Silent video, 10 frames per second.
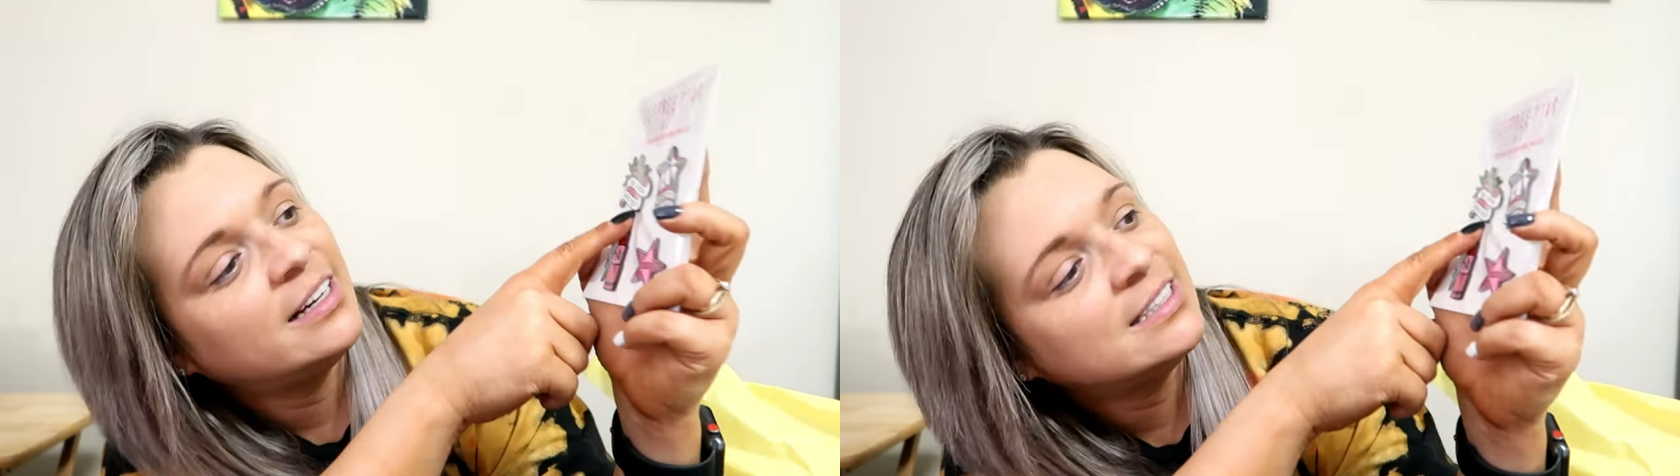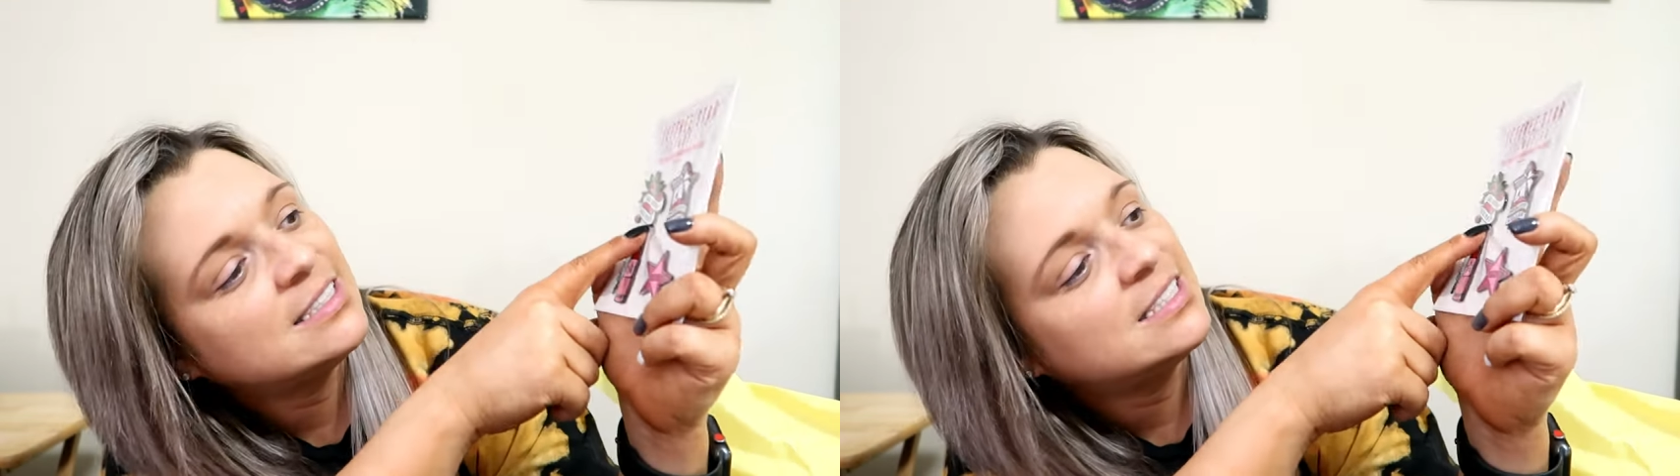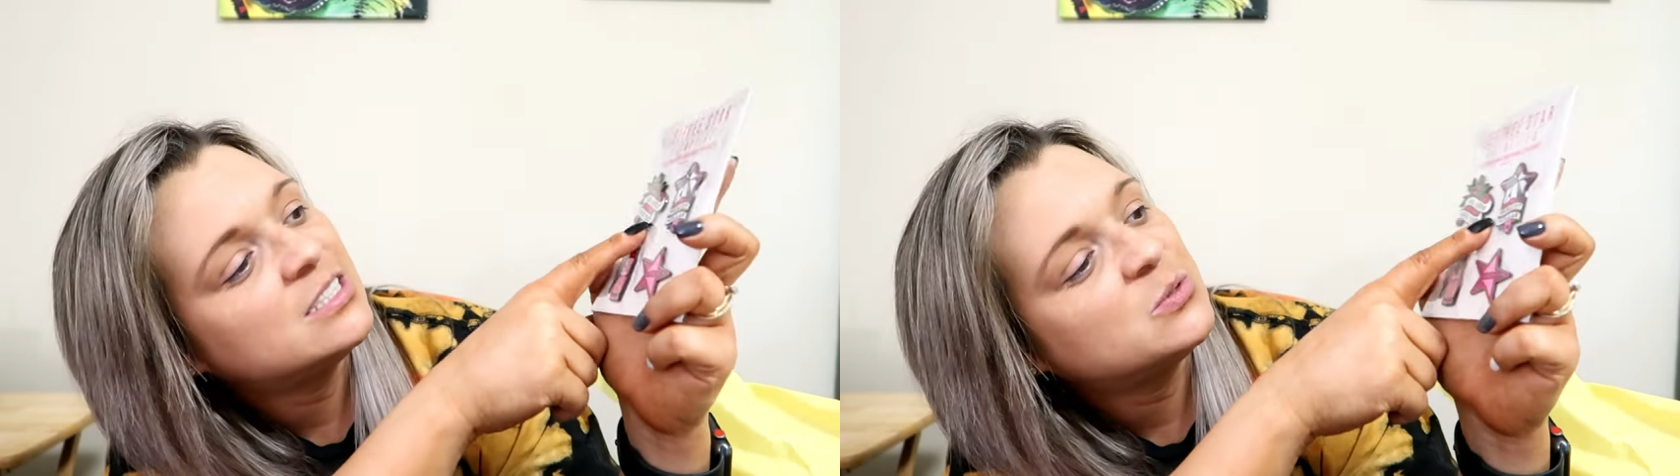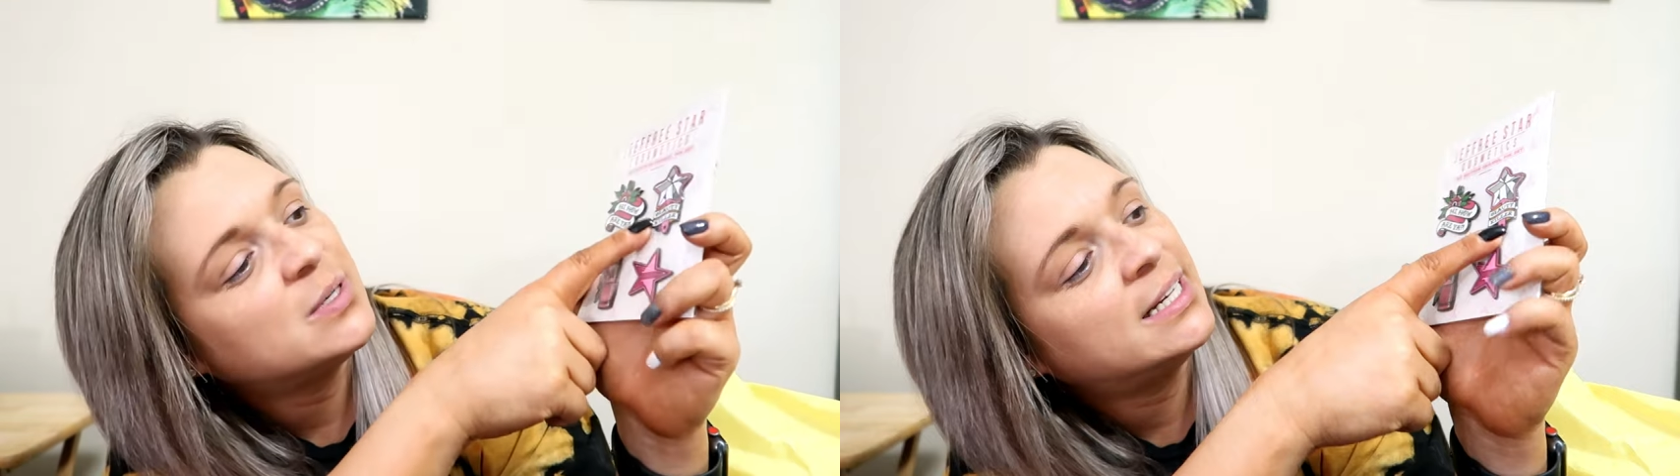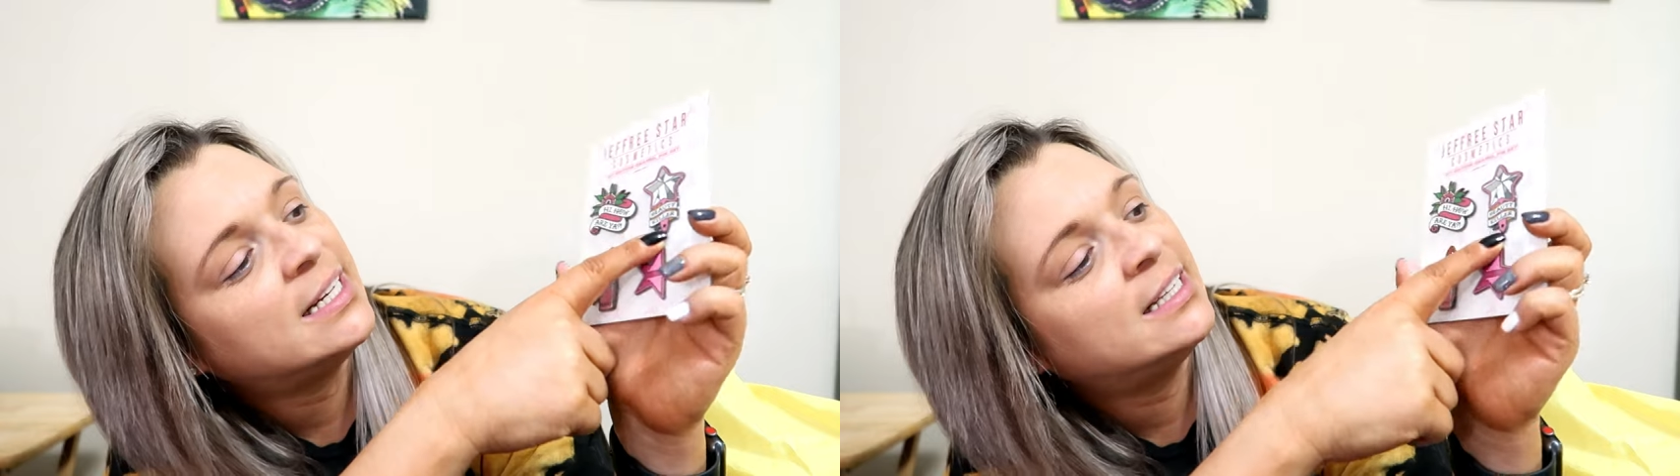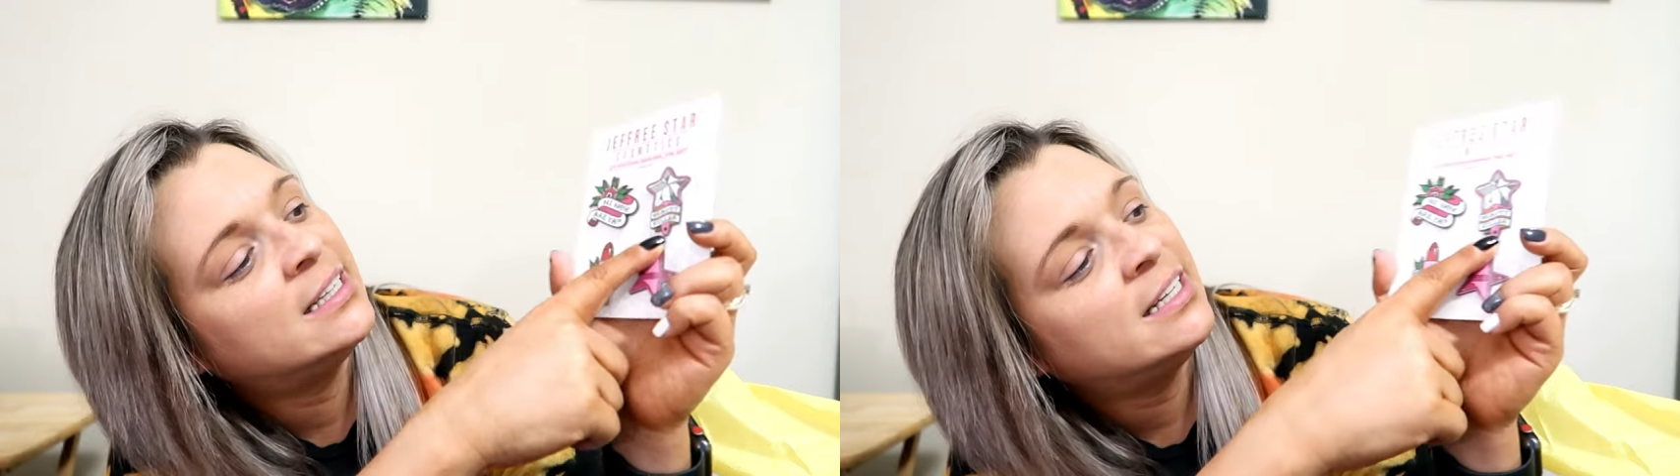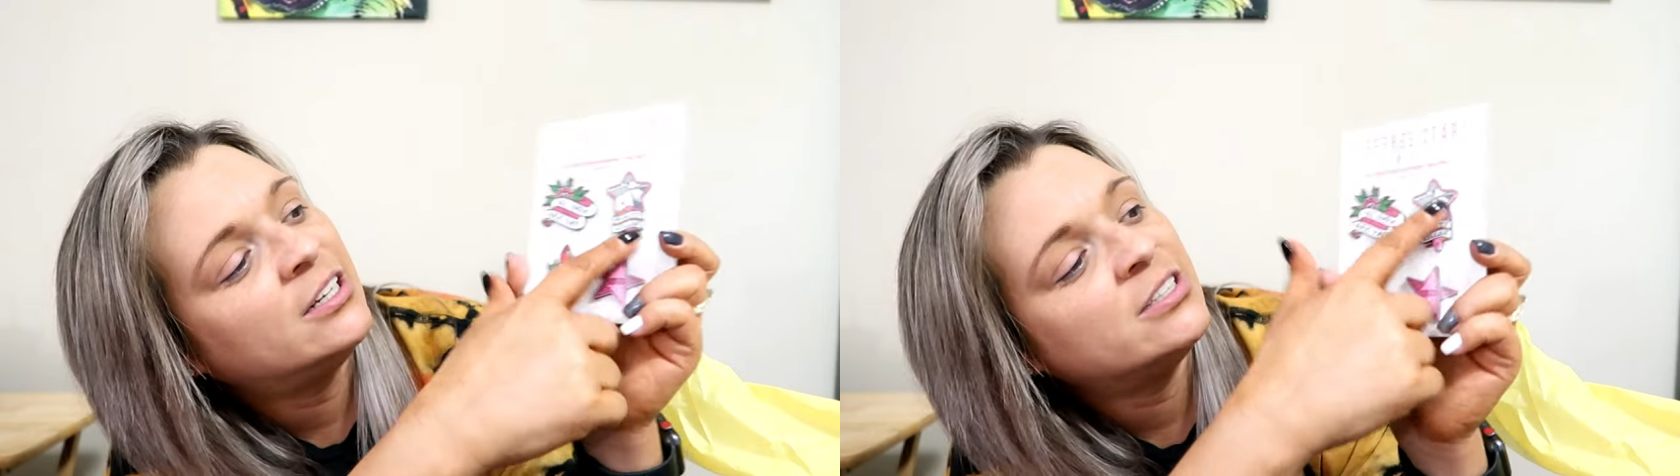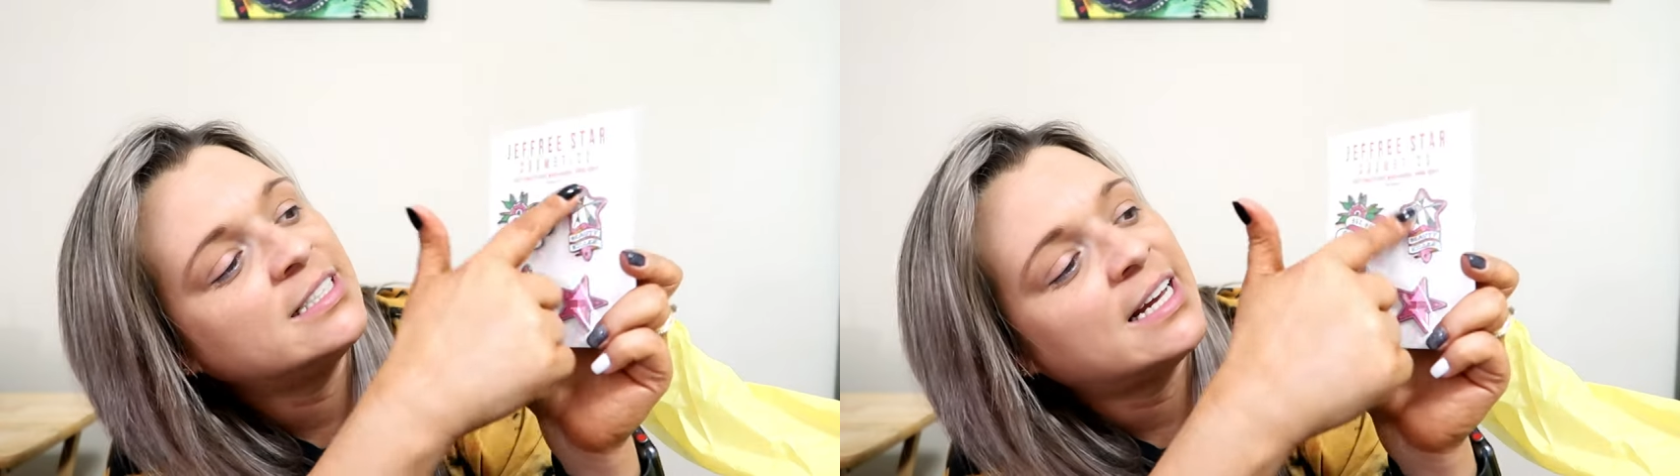Is this one. And then
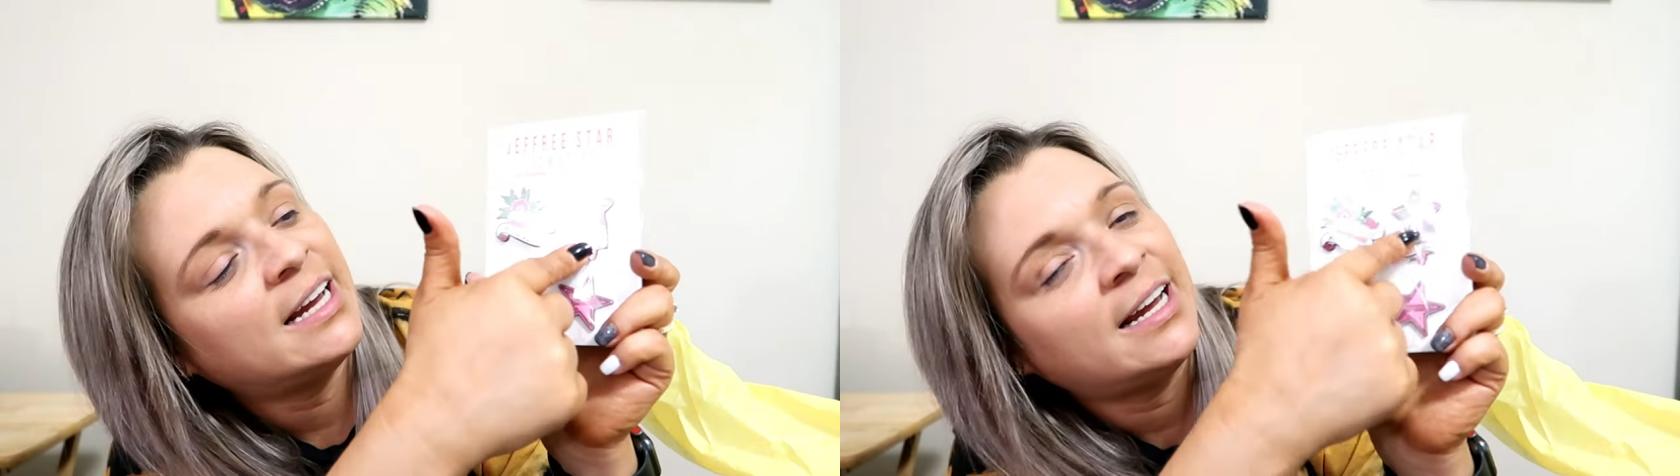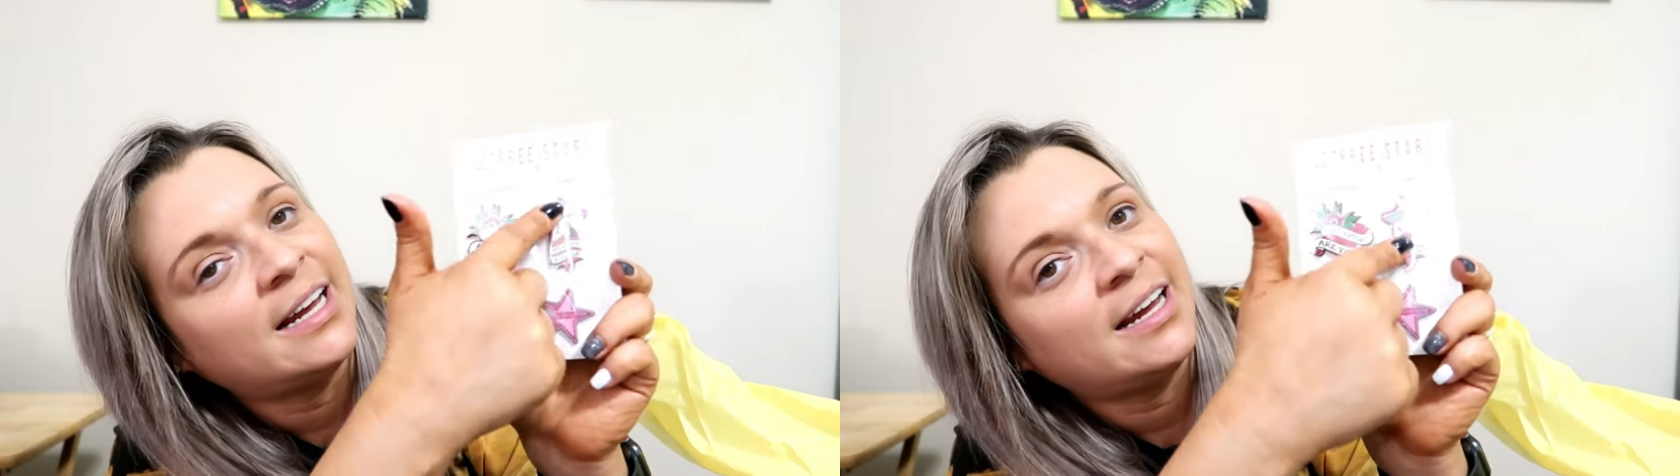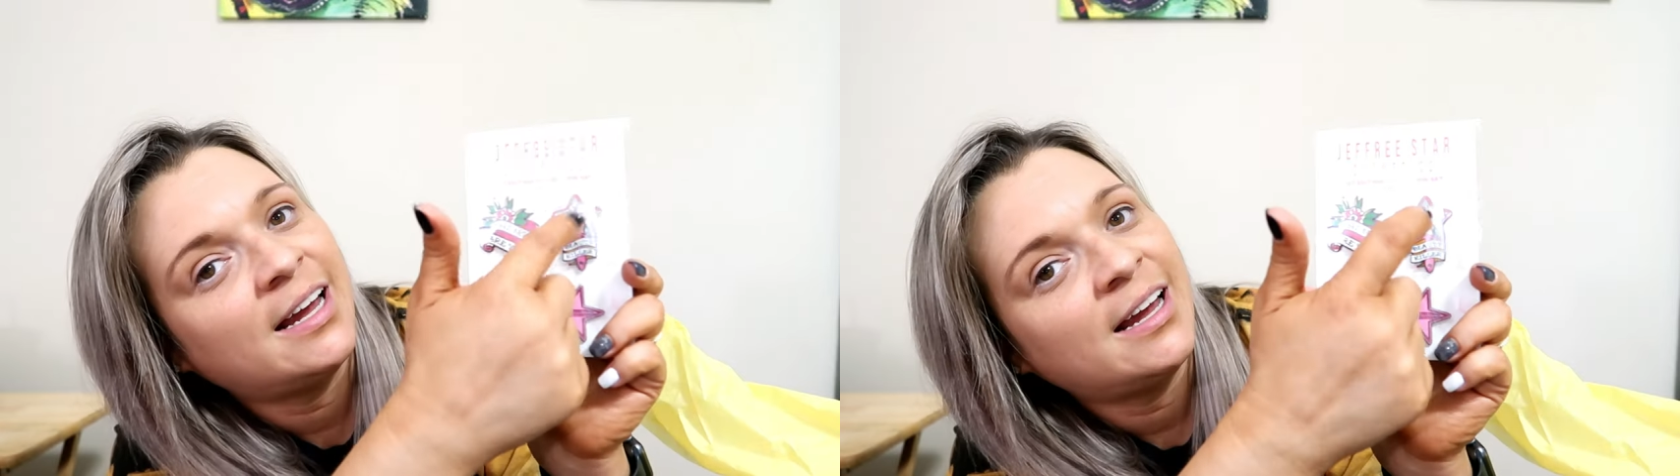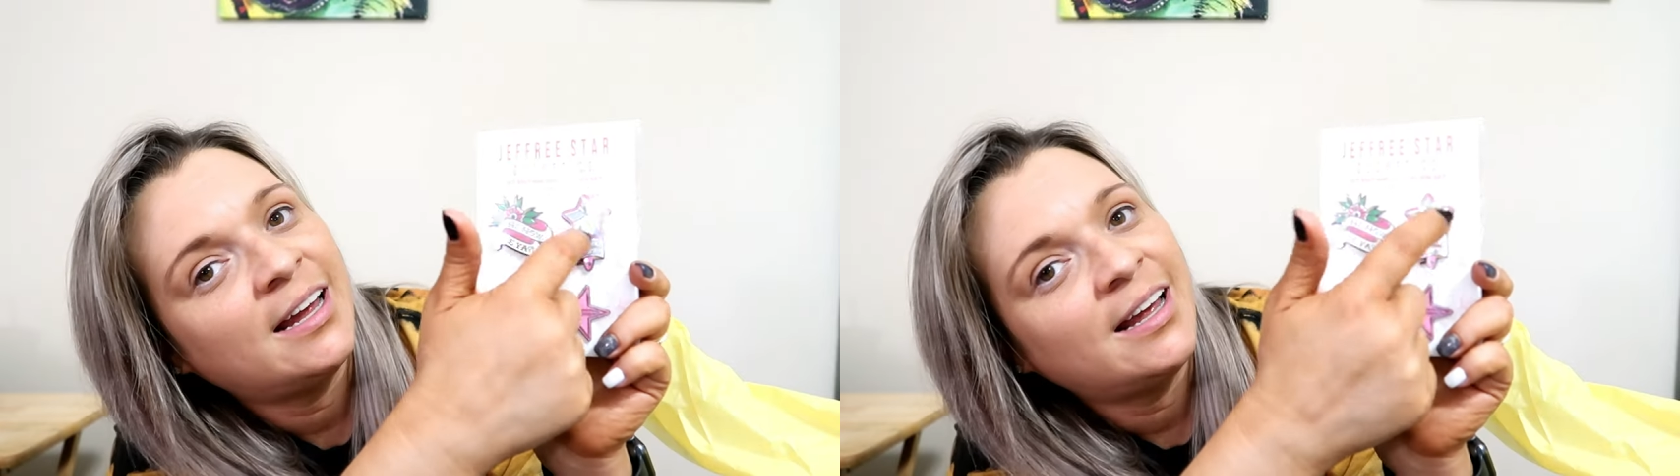there's a,